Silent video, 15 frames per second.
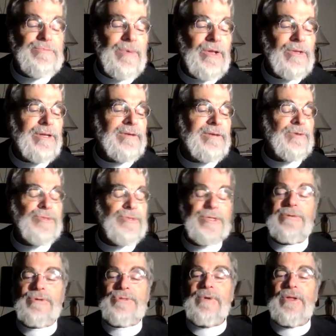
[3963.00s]
at a small
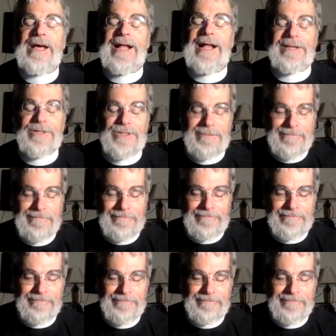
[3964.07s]
university or a small college.